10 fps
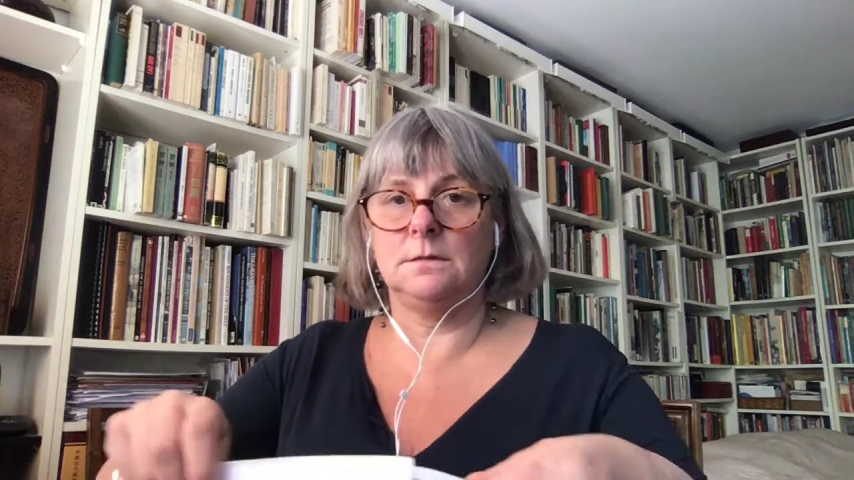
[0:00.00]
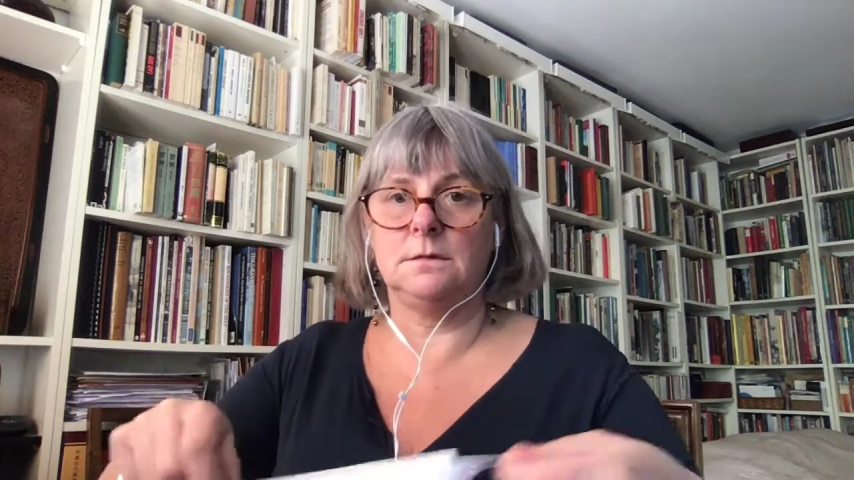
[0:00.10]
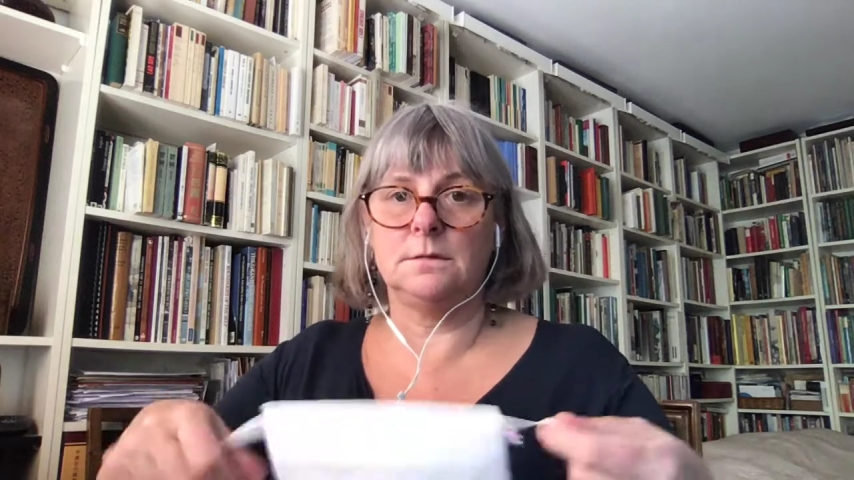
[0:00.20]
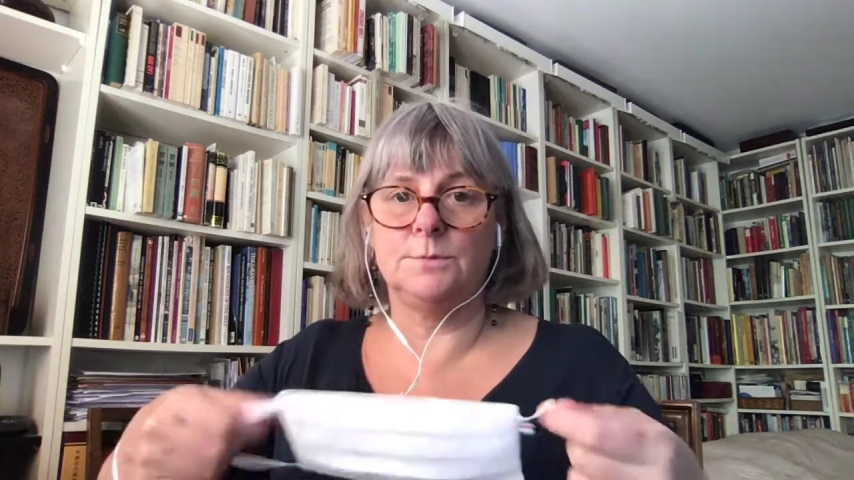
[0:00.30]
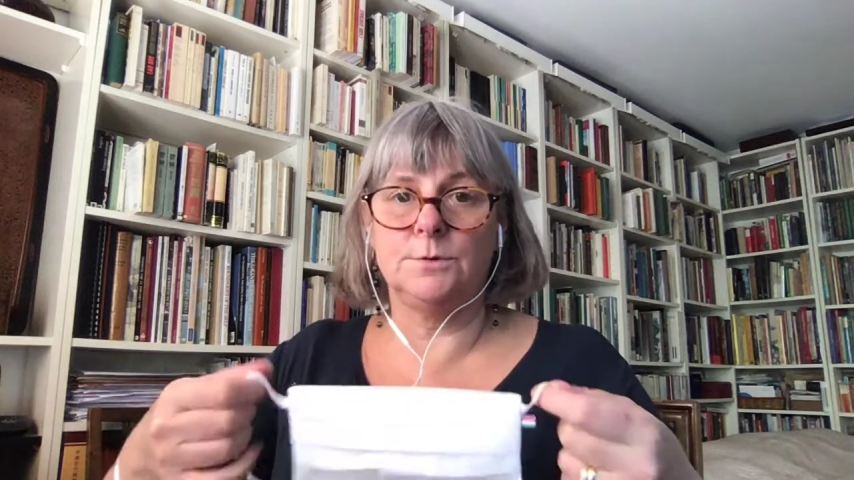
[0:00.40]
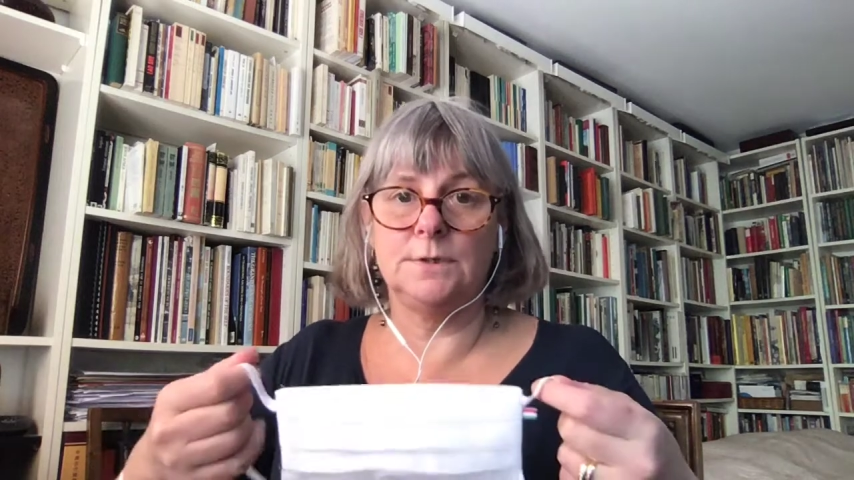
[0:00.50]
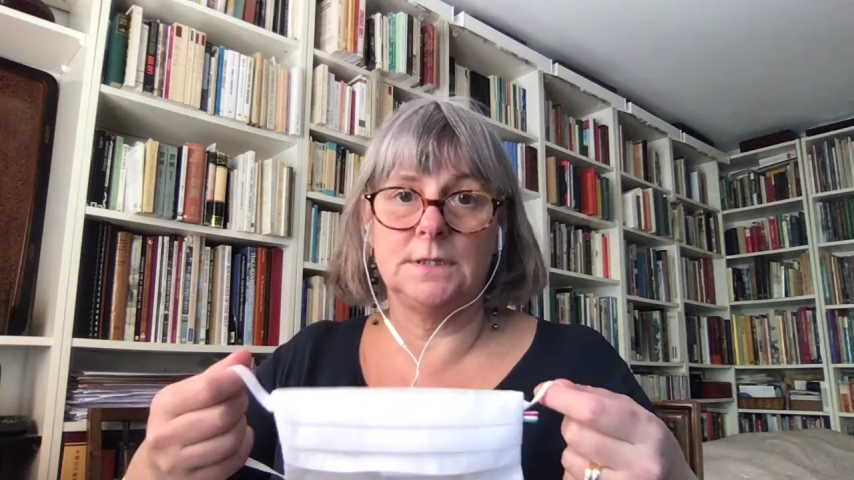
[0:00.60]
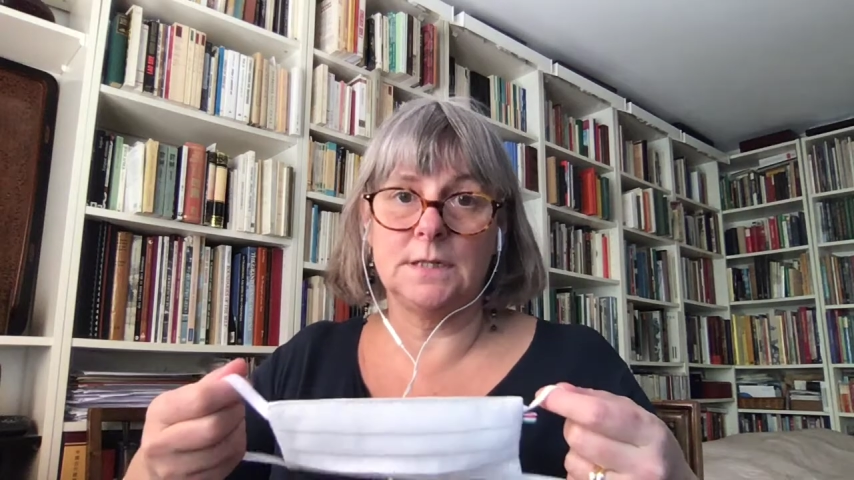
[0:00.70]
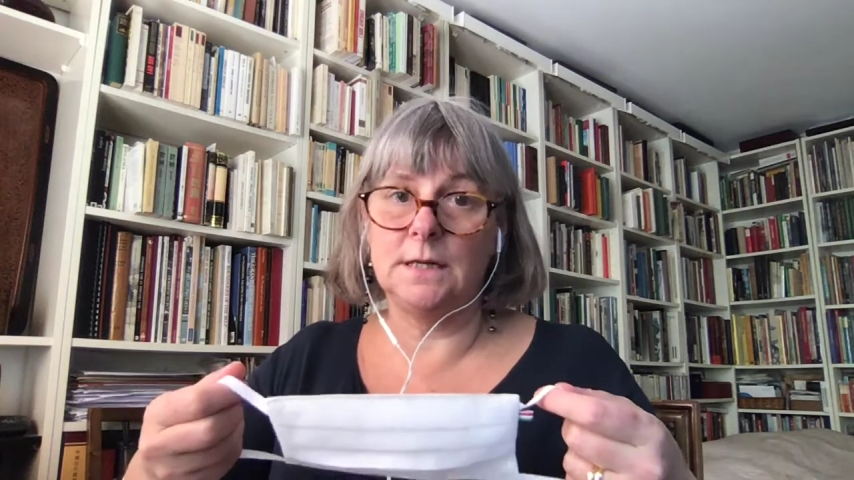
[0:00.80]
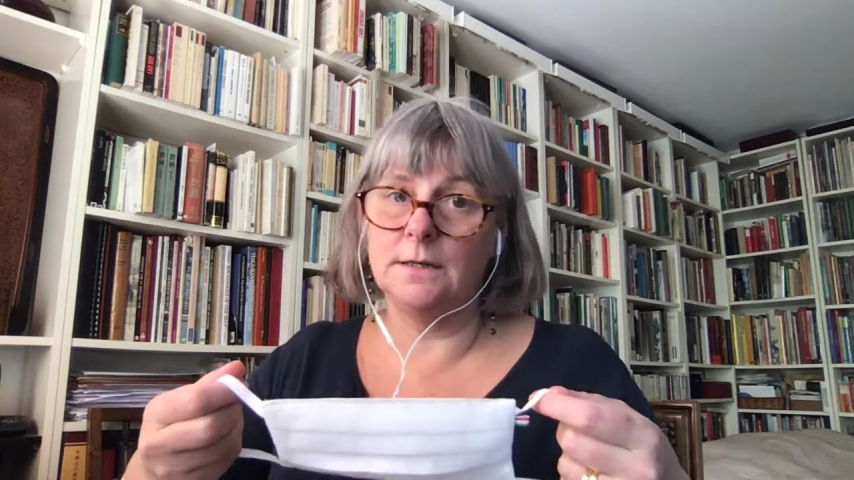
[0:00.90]
support the
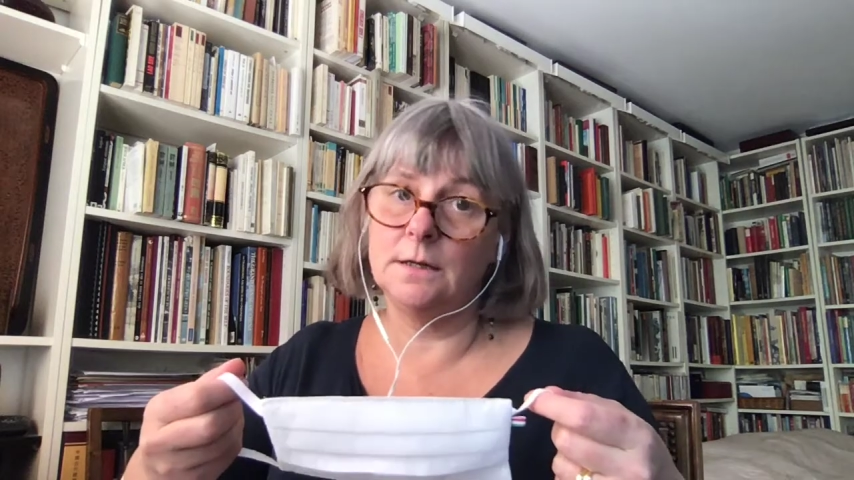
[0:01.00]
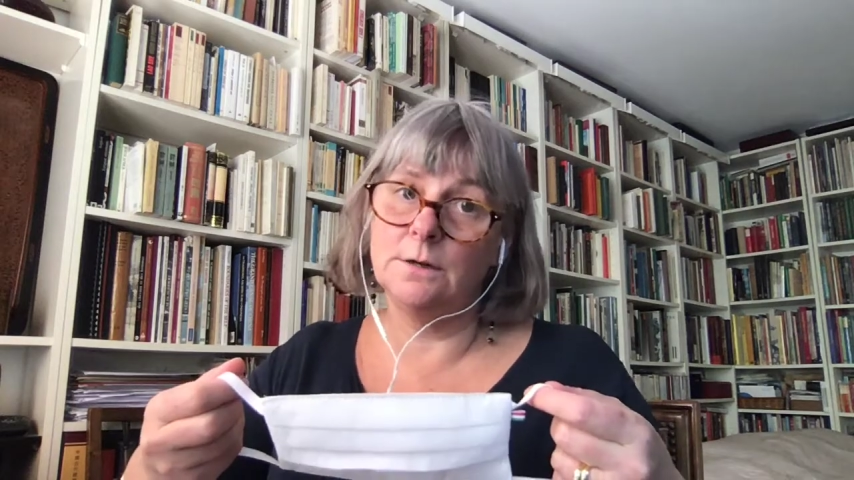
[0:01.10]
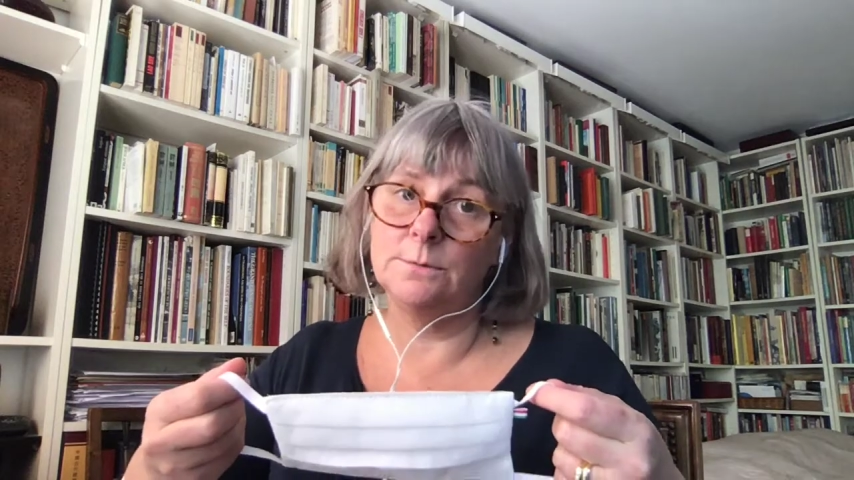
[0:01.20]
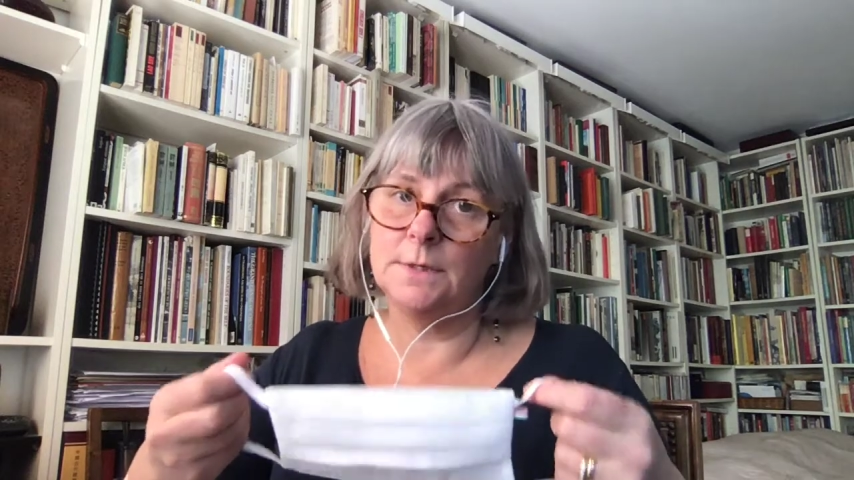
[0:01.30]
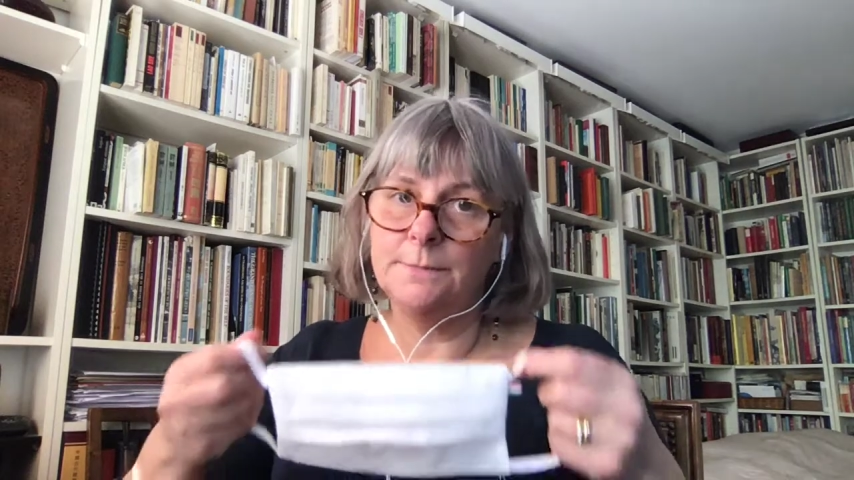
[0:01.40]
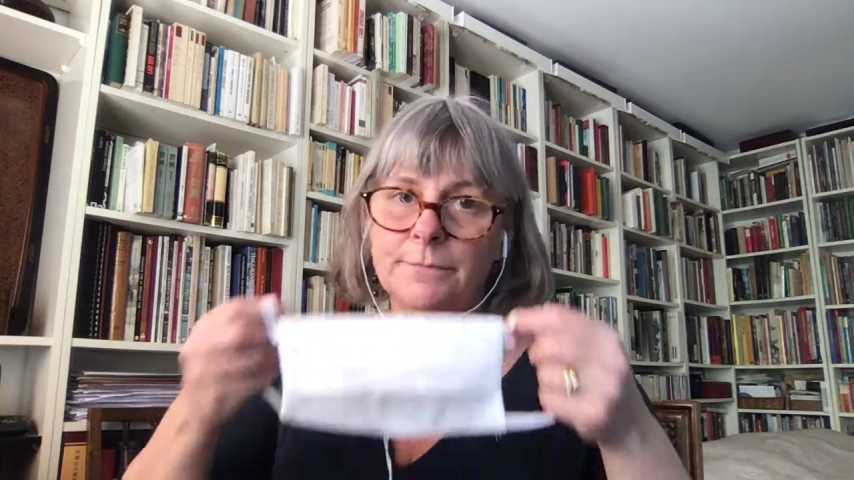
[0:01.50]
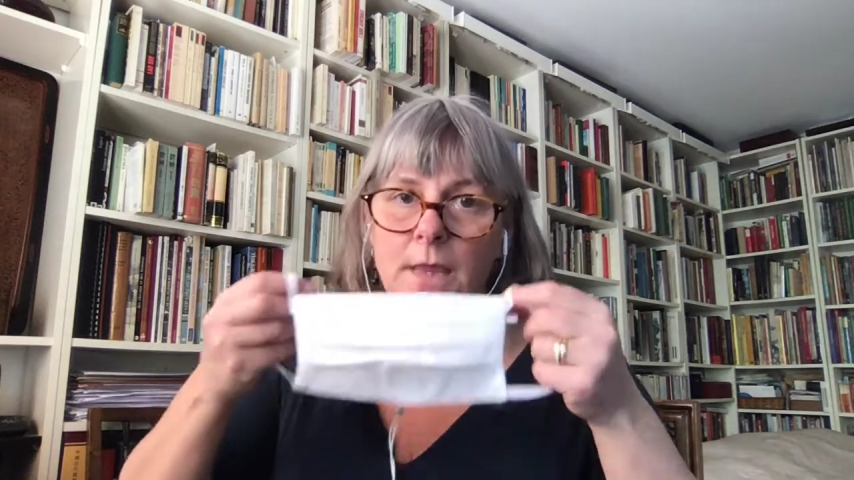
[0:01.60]
Italian economy.